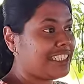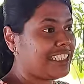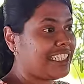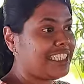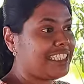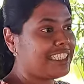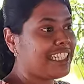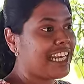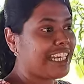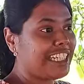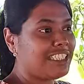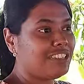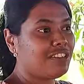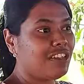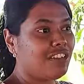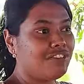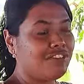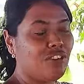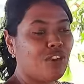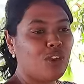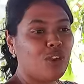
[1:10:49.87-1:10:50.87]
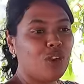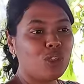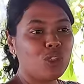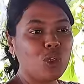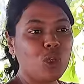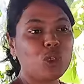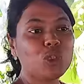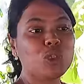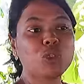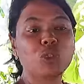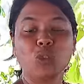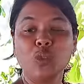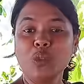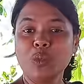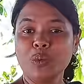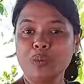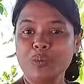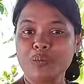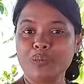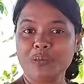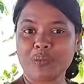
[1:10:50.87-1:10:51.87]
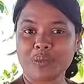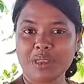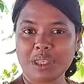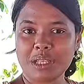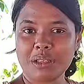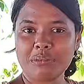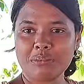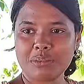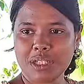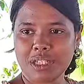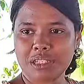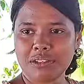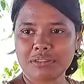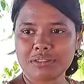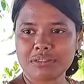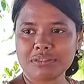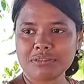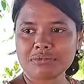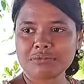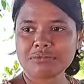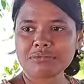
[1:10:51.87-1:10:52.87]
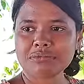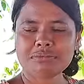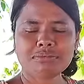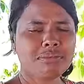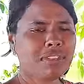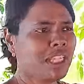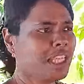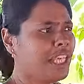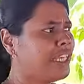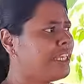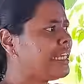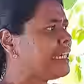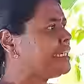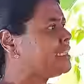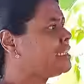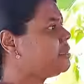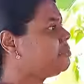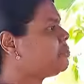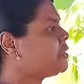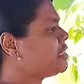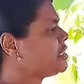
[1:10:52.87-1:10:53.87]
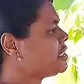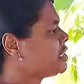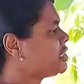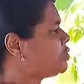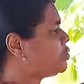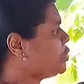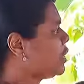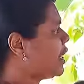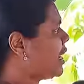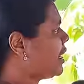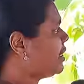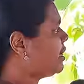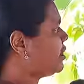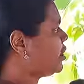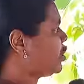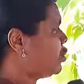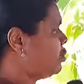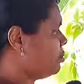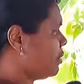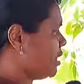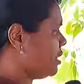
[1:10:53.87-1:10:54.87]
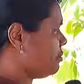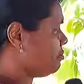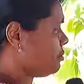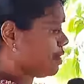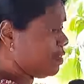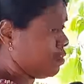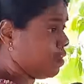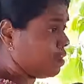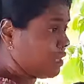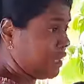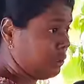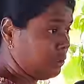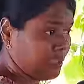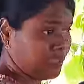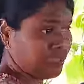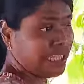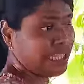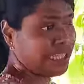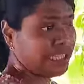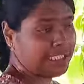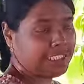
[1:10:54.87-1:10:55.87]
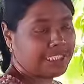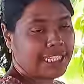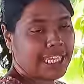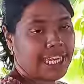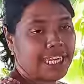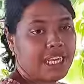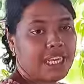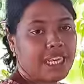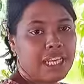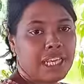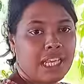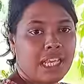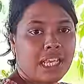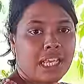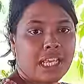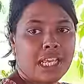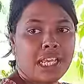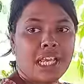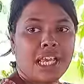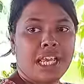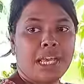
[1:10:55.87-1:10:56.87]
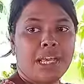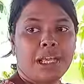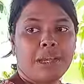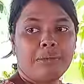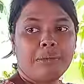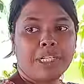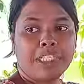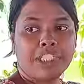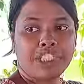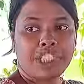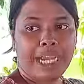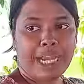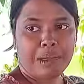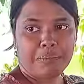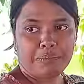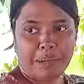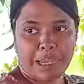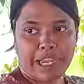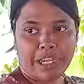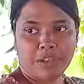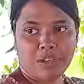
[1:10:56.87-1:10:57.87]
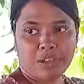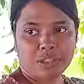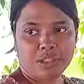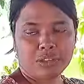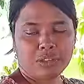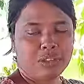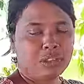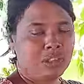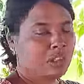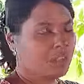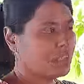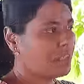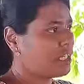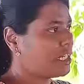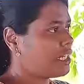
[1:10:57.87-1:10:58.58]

These signs will follow those who believe. And there is a person who had tumor, but not outside, inside. But she had pain also.